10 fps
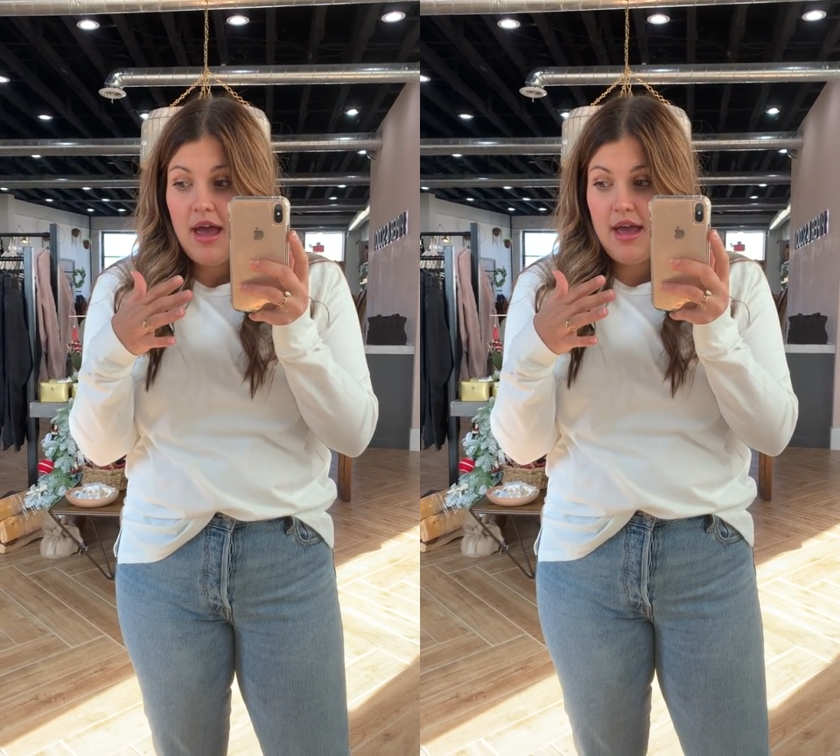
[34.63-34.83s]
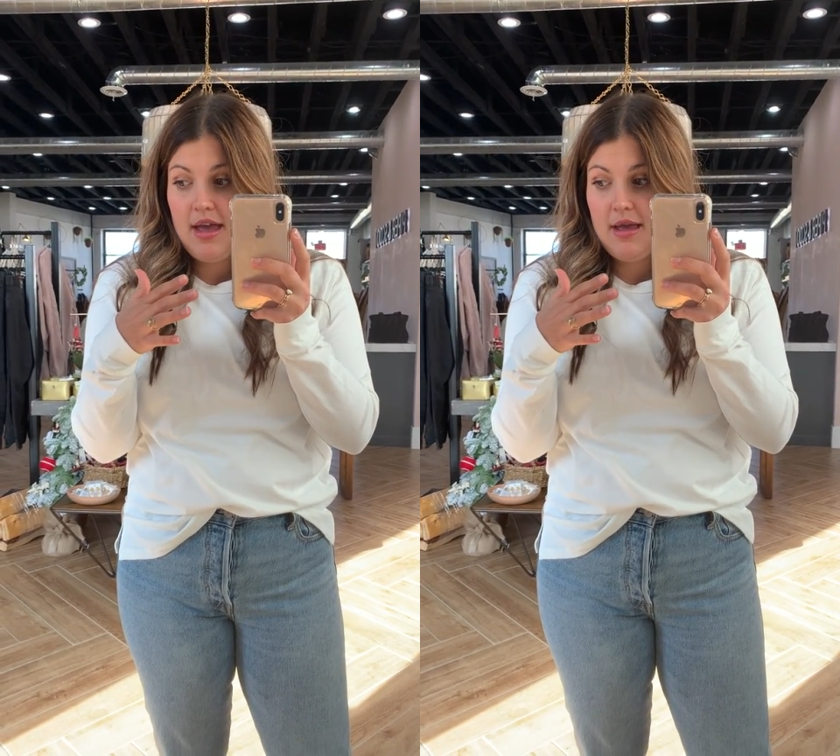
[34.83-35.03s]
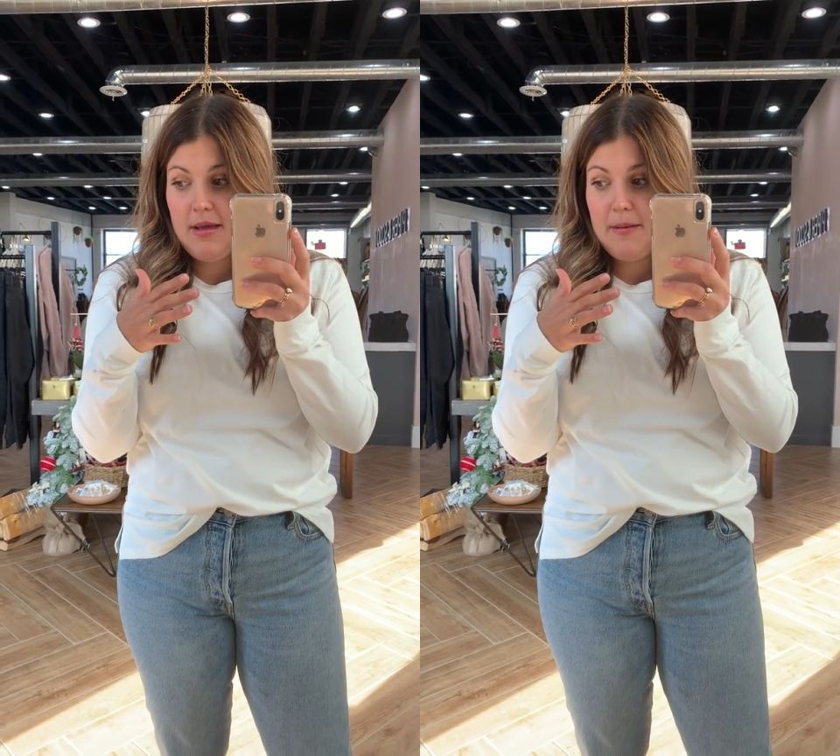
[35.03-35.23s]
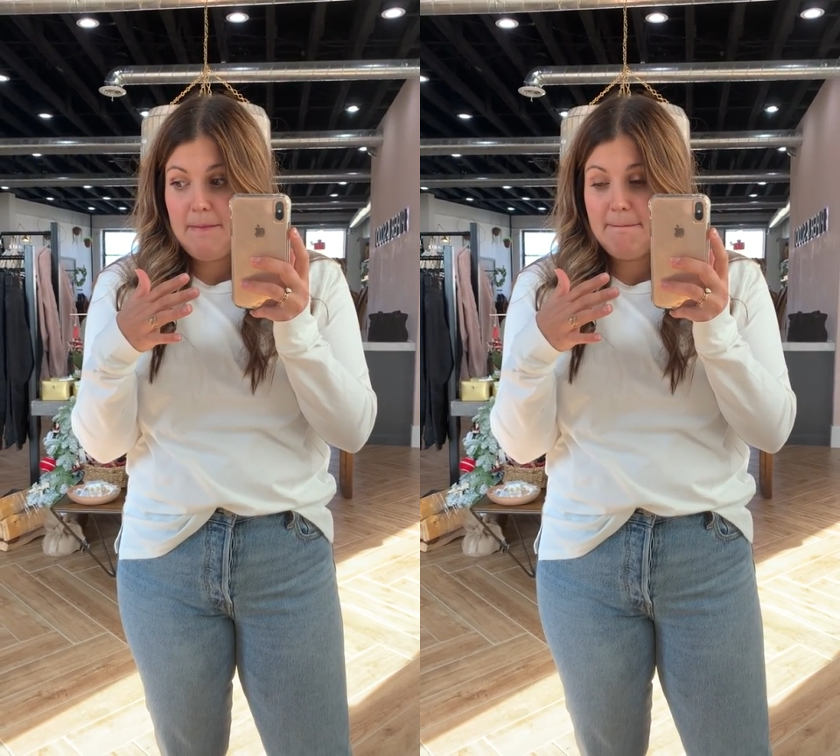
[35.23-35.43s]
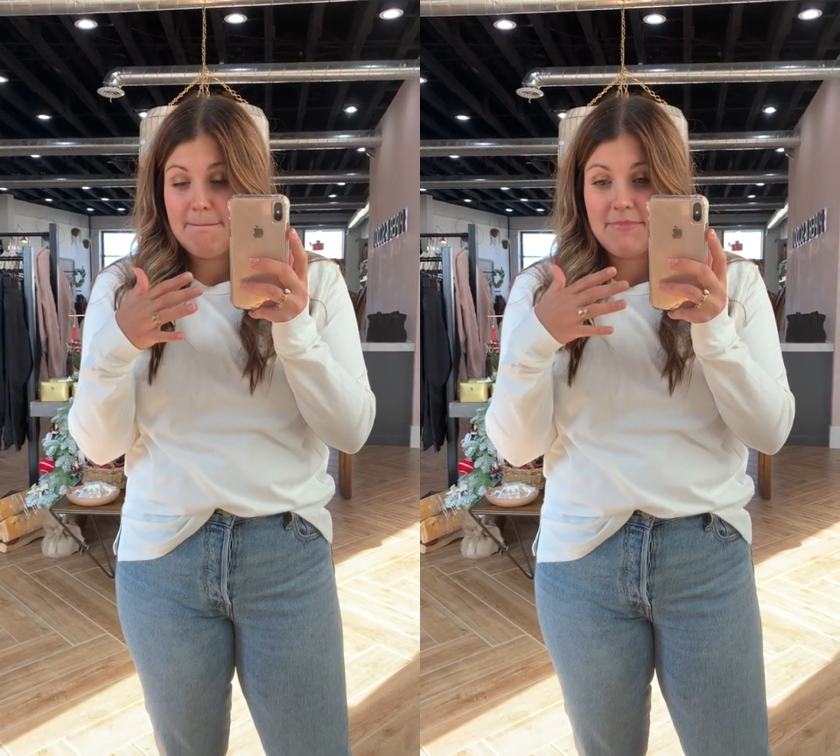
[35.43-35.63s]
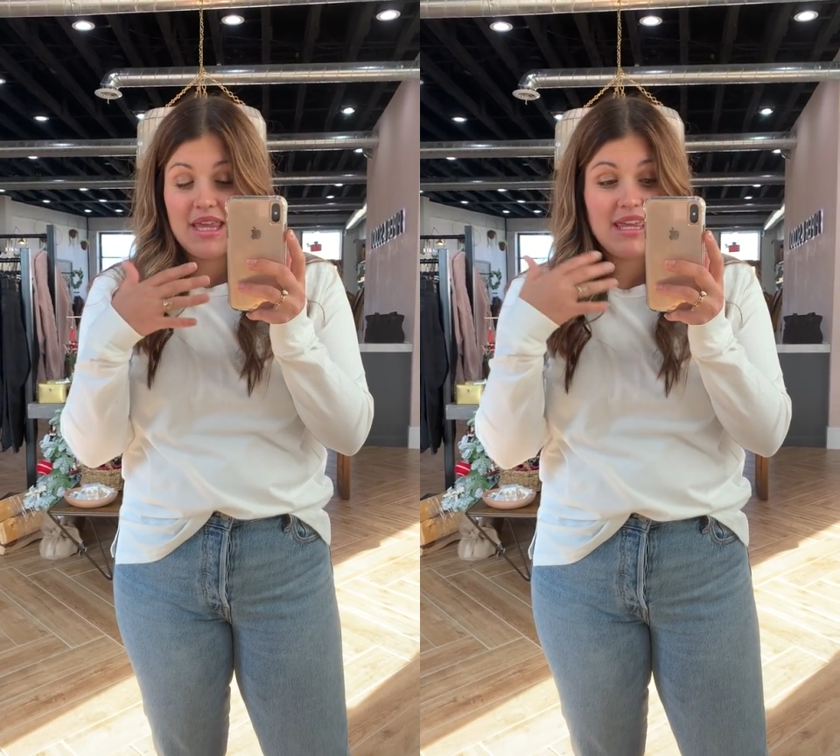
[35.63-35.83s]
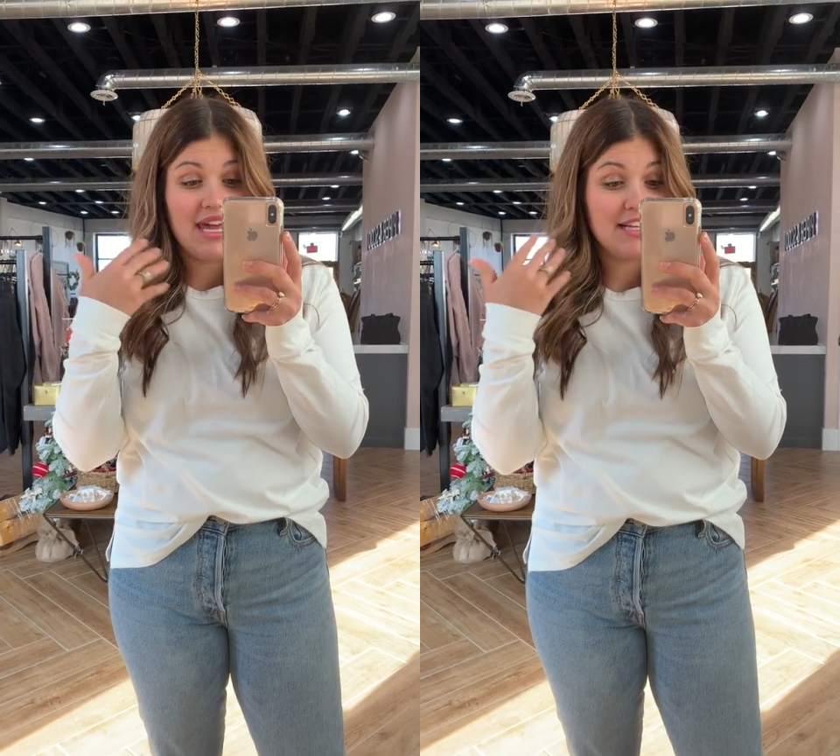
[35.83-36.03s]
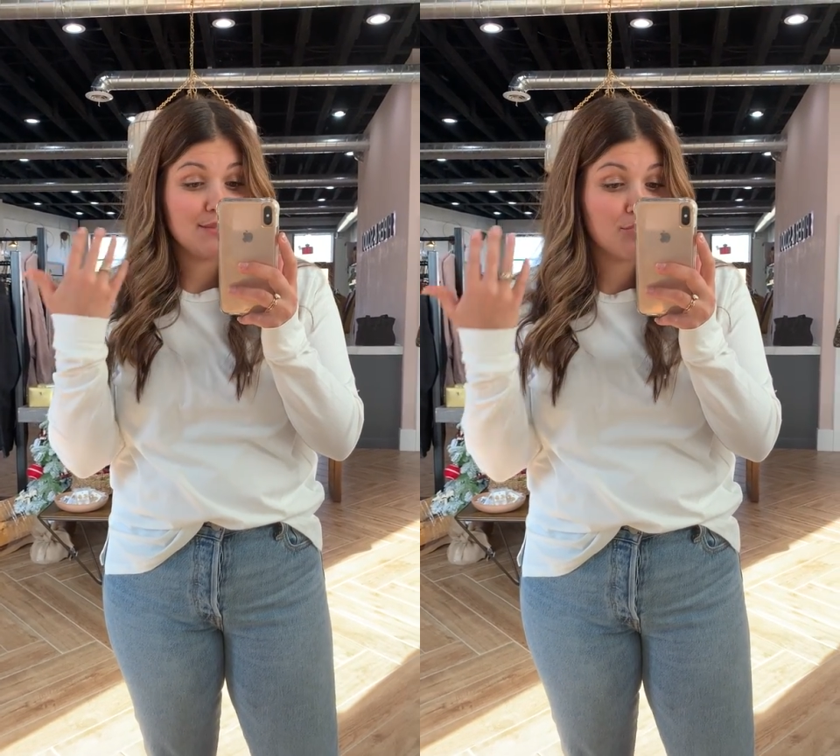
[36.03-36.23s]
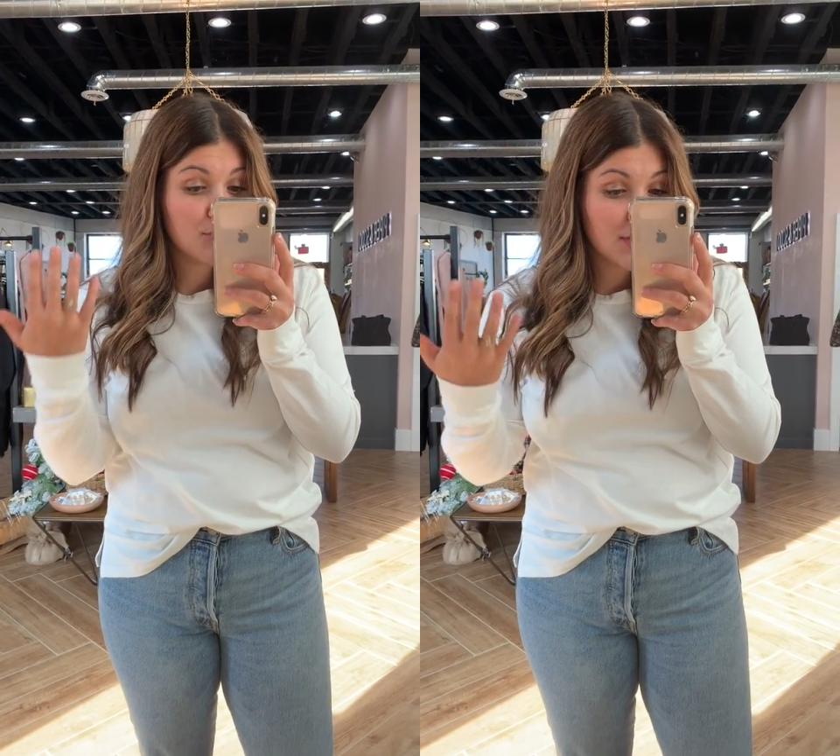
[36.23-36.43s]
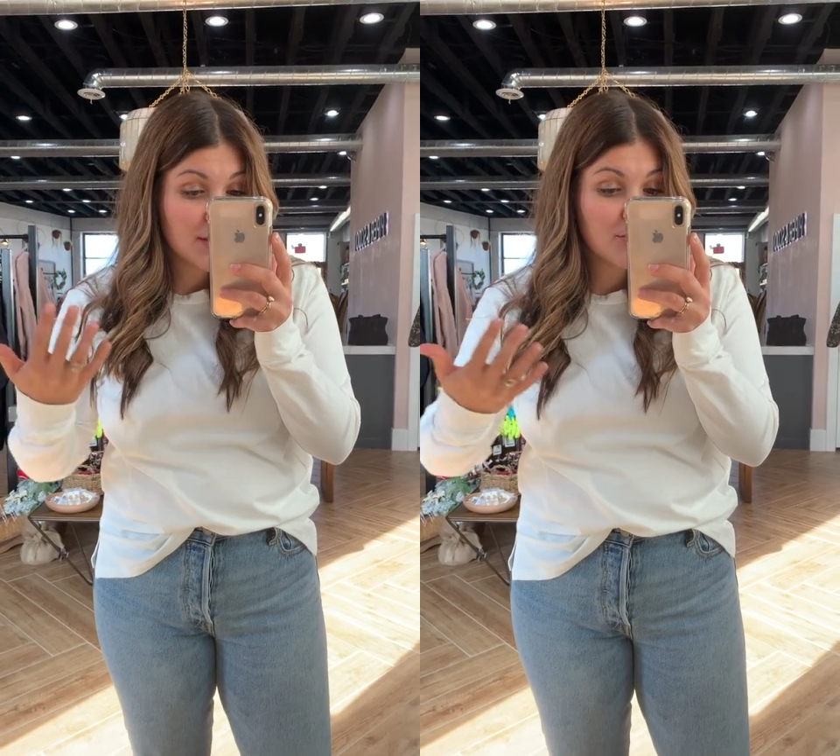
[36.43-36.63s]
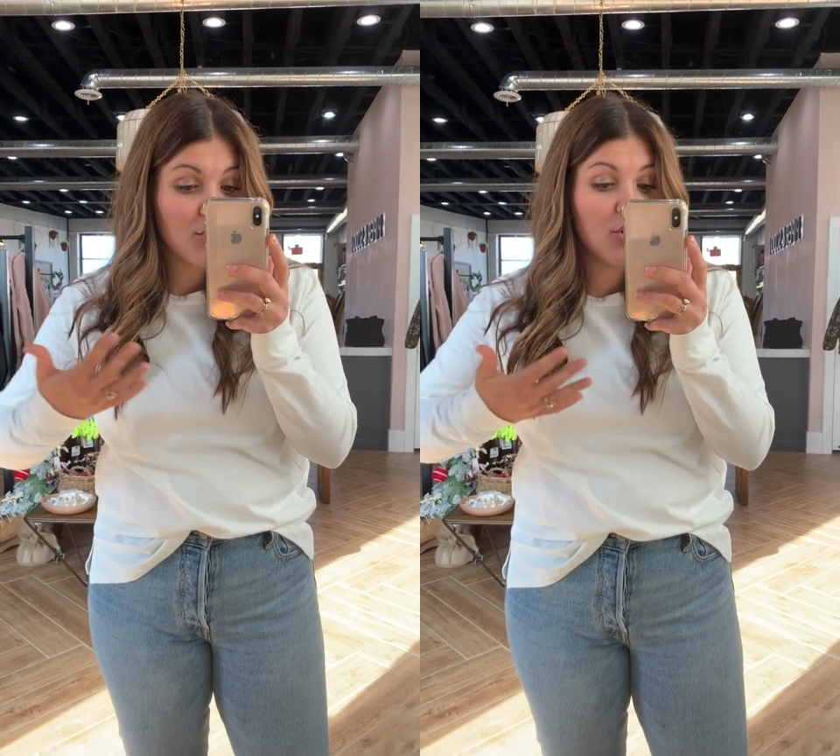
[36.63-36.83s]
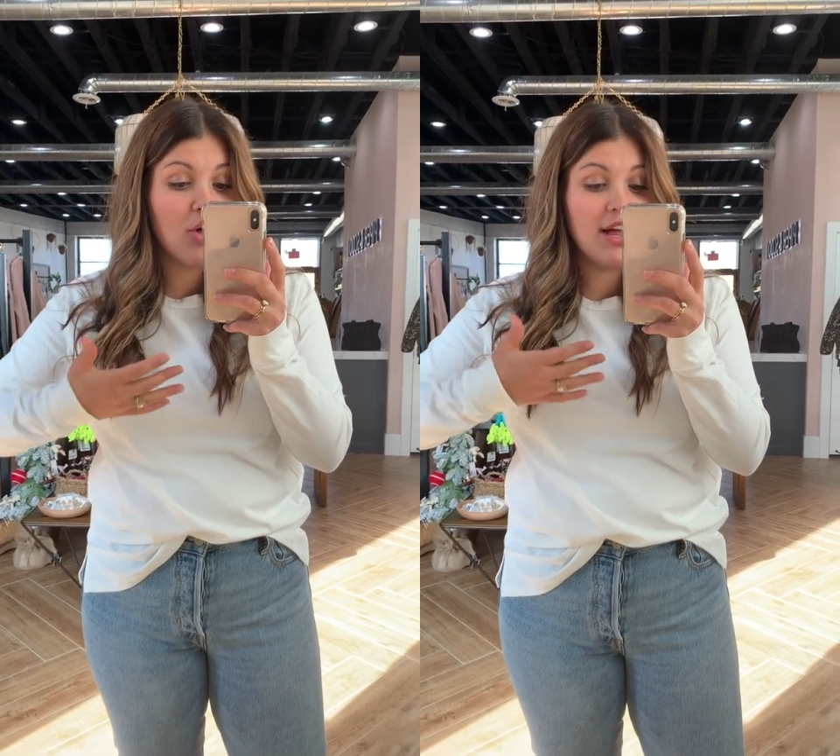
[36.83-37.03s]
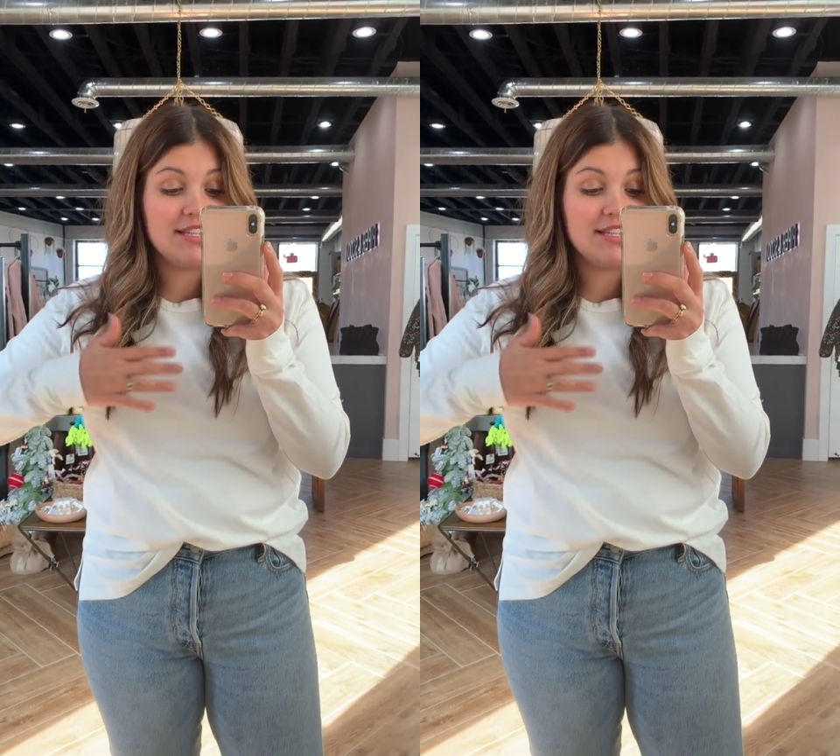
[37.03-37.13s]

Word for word: Um, yet it's breathable.